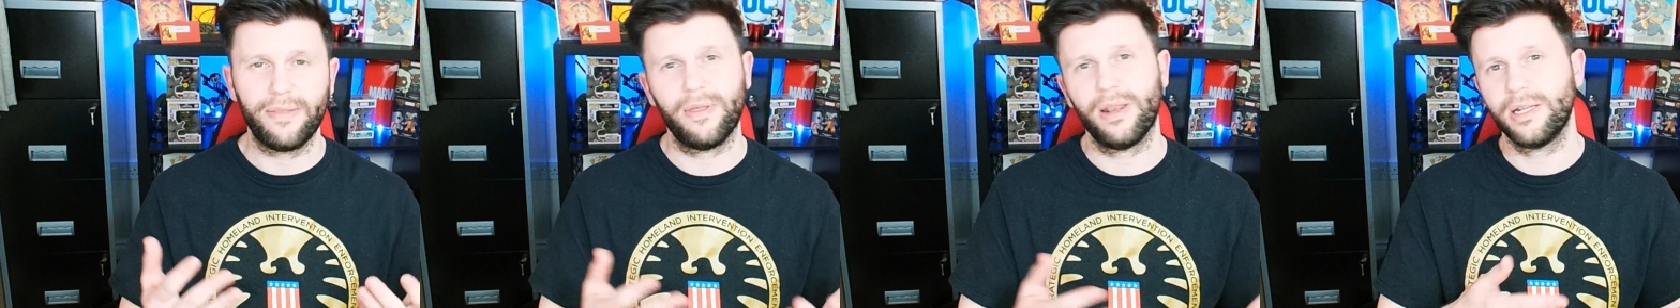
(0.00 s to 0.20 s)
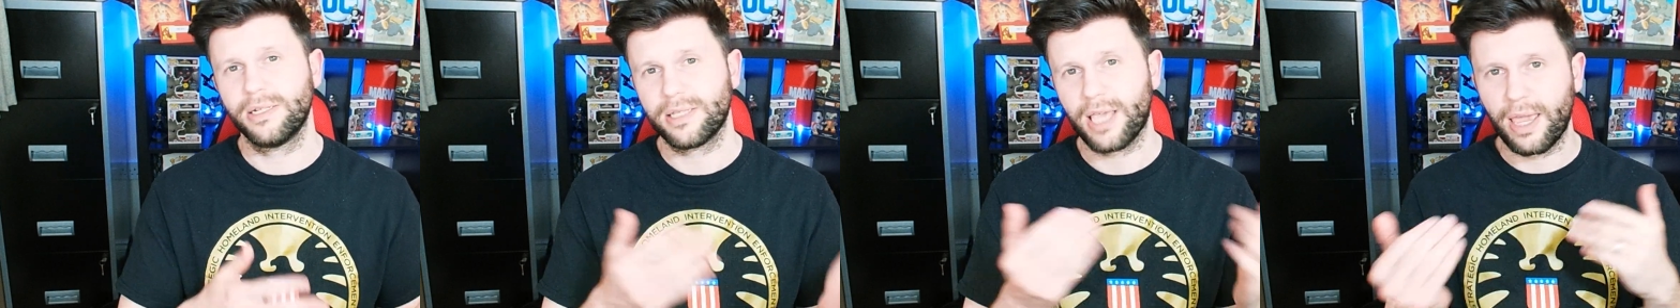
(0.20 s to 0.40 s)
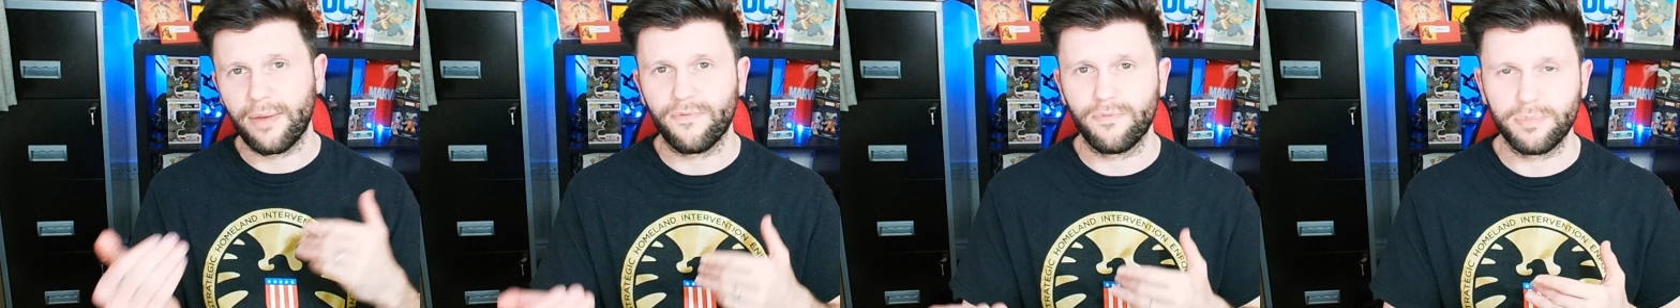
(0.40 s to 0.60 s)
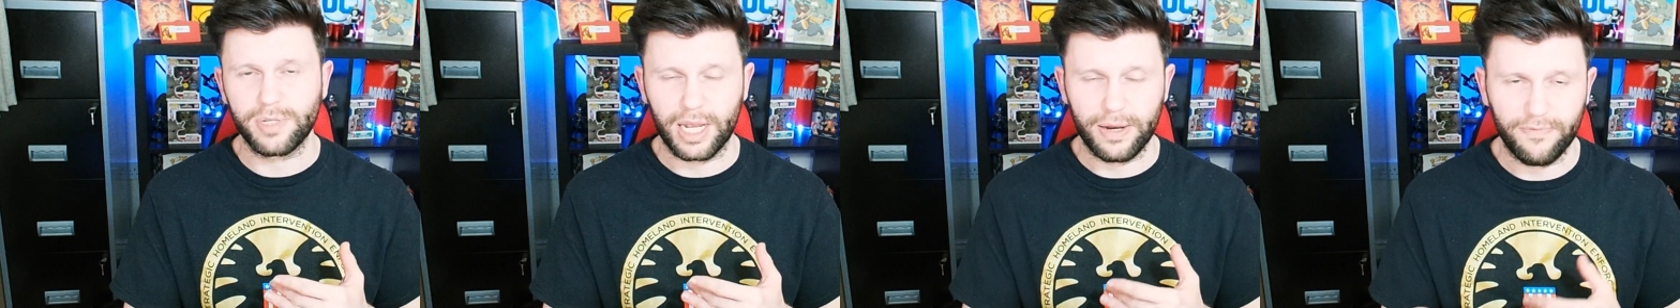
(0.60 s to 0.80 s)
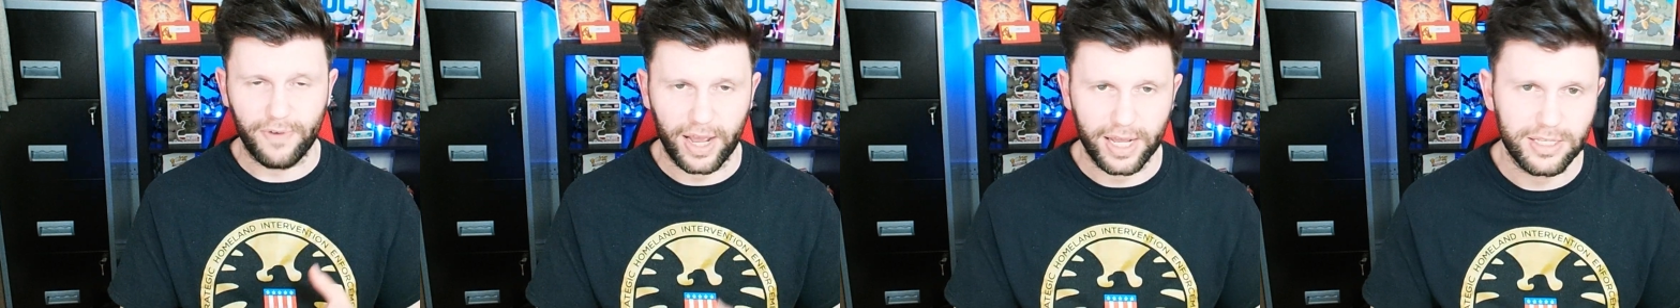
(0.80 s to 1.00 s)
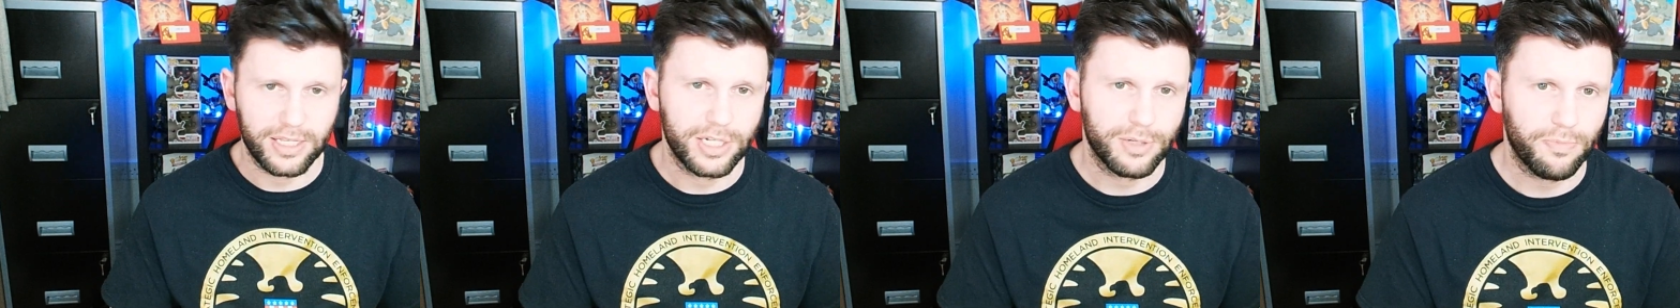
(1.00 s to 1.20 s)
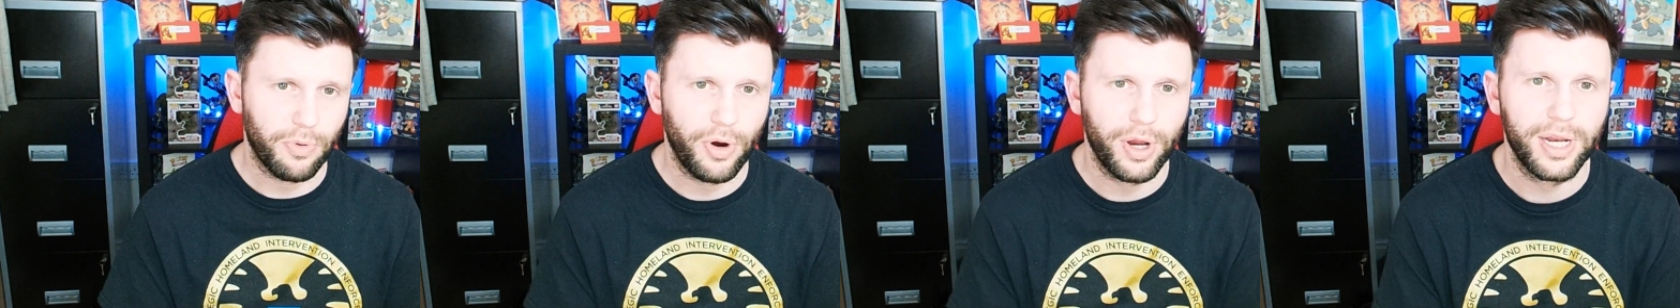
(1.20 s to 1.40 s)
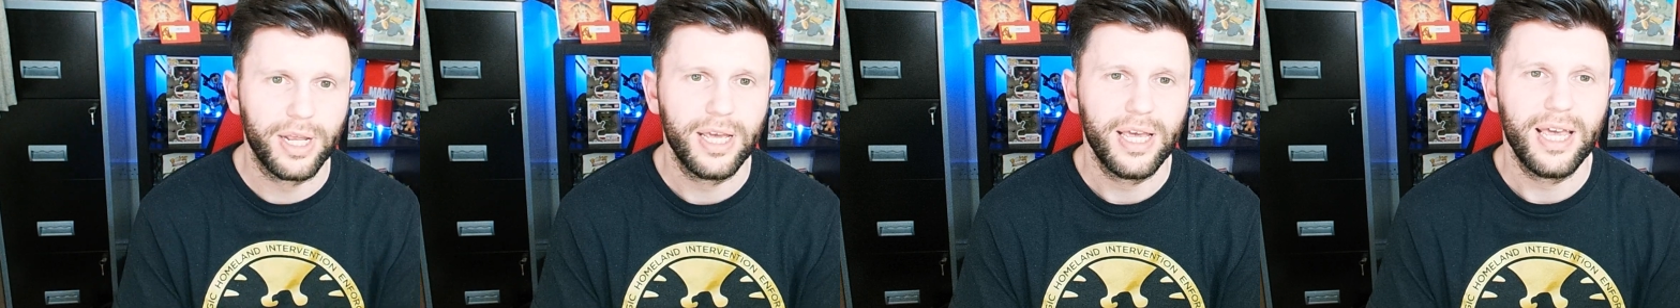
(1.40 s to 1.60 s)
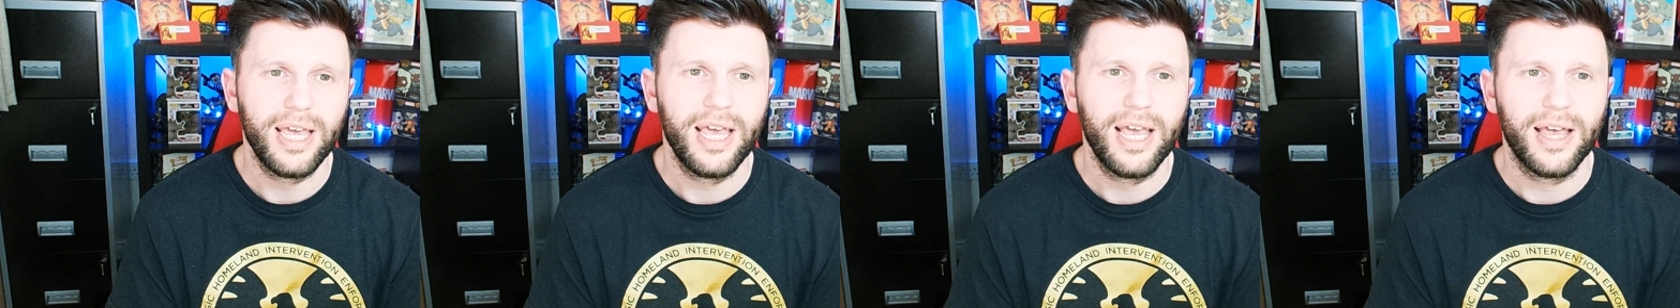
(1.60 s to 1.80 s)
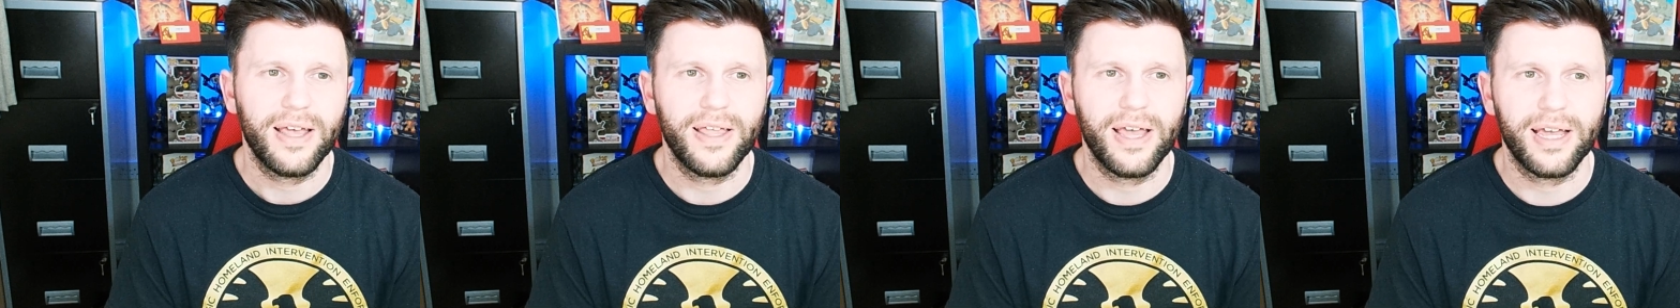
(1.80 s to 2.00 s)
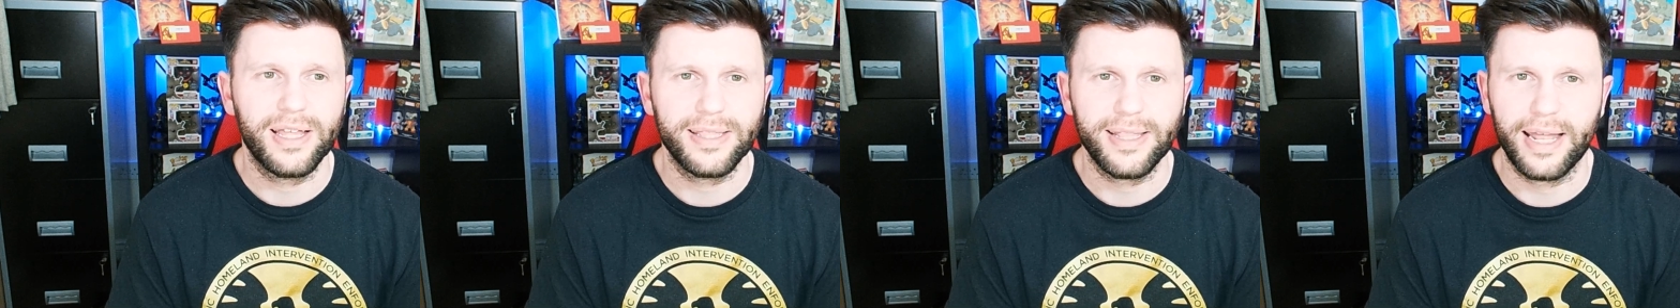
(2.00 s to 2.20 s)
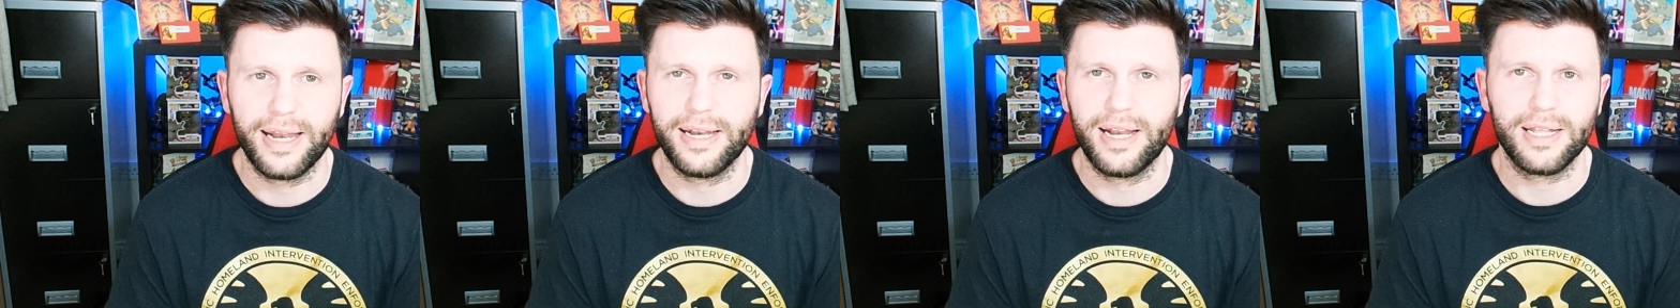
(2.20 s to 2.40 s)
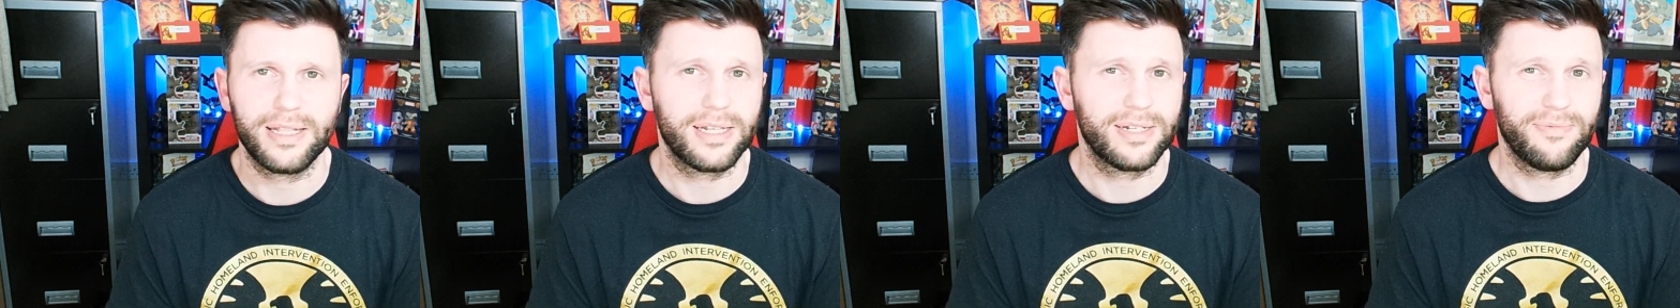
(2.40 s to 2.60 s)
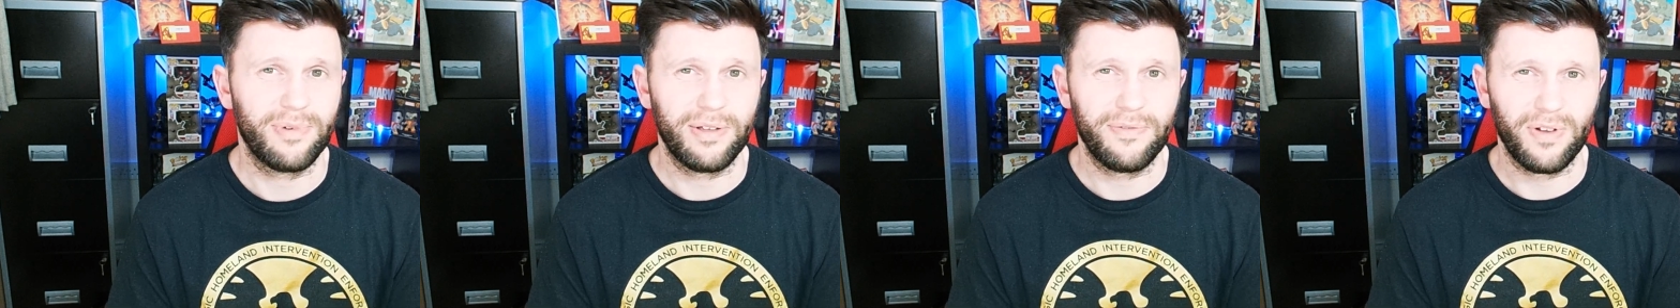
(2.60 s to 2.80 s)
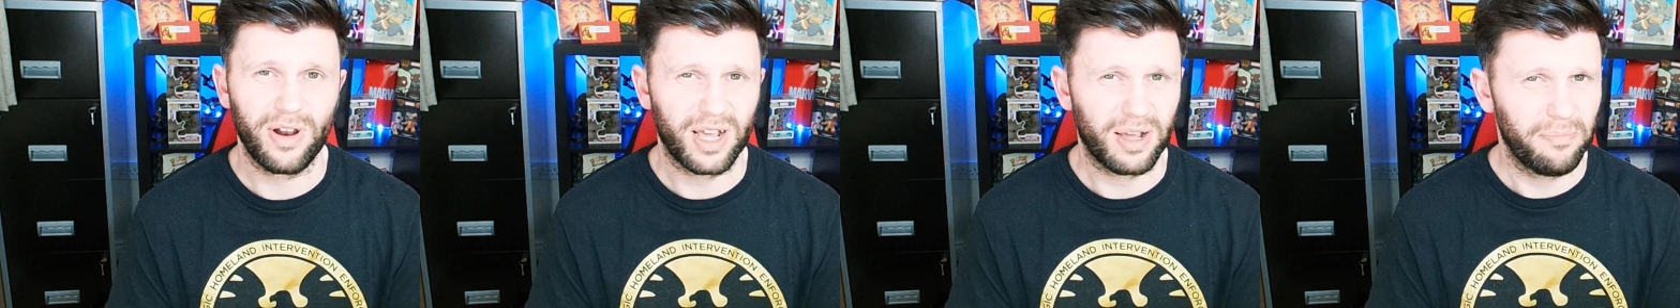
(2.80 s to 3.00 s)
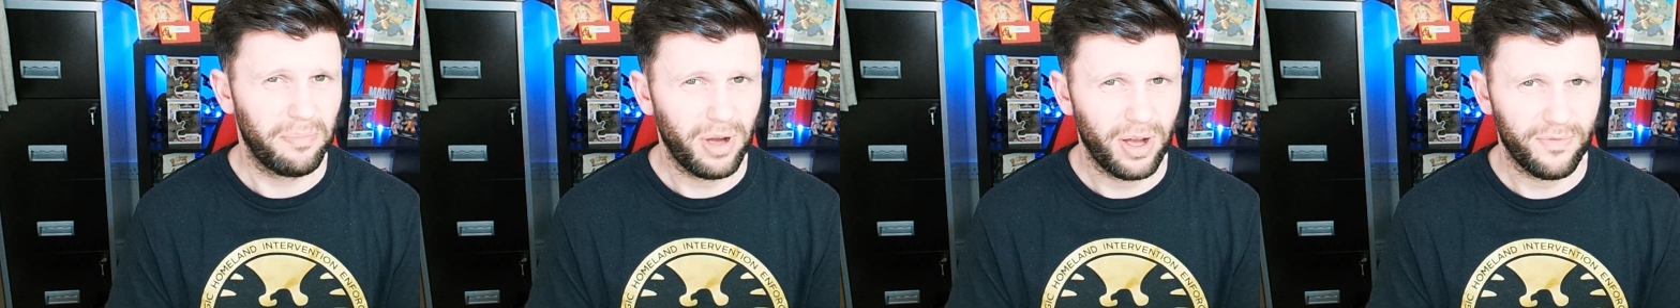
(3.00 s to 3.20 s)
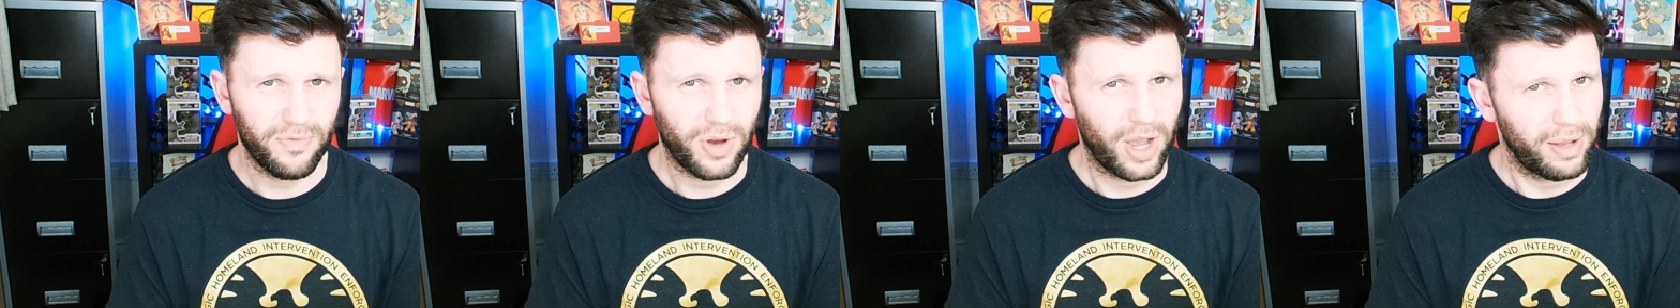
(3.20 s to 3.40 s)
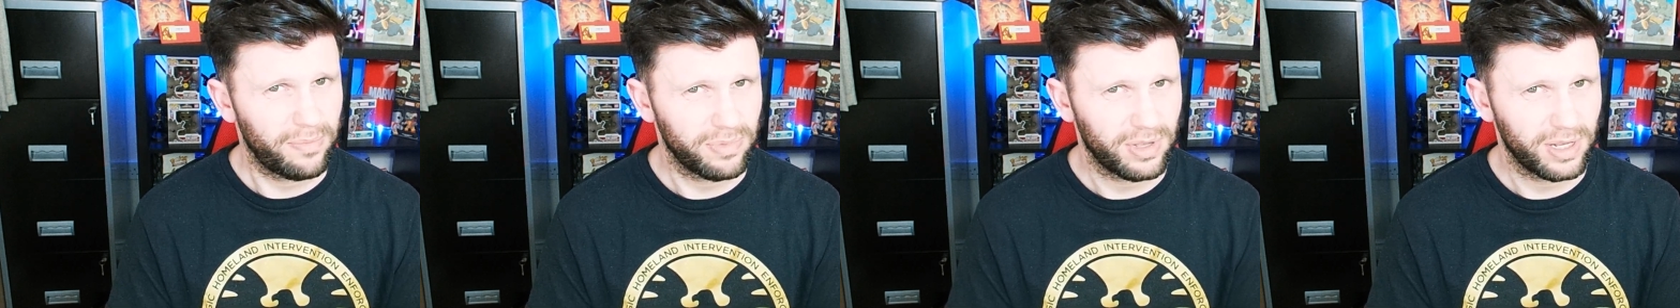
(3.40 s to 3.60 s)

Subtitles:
and then escape from said vantage point, then that doesn't really feel like a Marvel game,